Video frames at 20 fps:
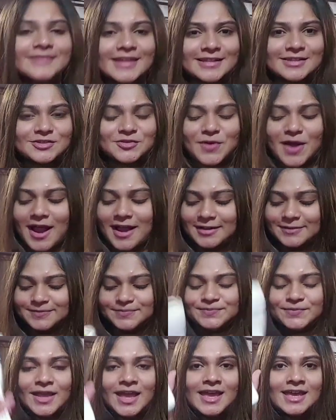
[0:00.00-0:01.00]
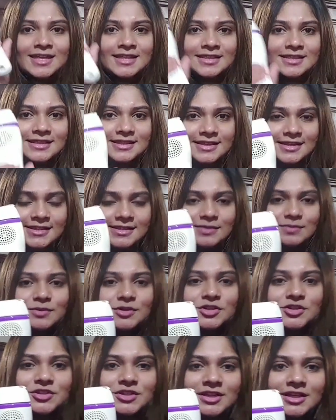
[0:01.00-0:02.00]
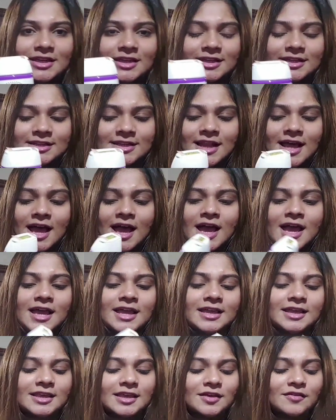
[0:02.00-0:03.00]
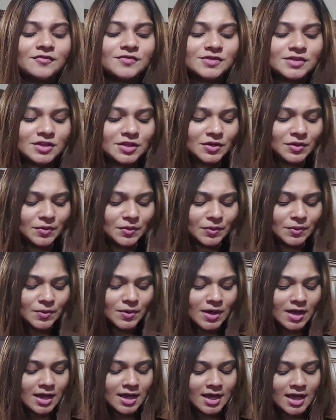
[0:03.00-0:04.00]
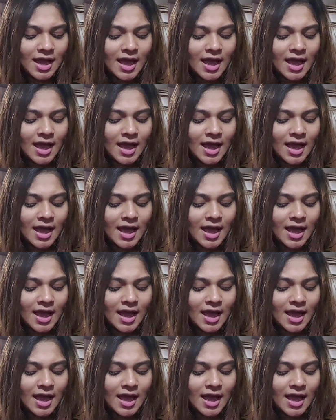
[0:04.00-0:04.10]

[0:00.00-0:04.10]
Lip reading: That's right. This machine gives you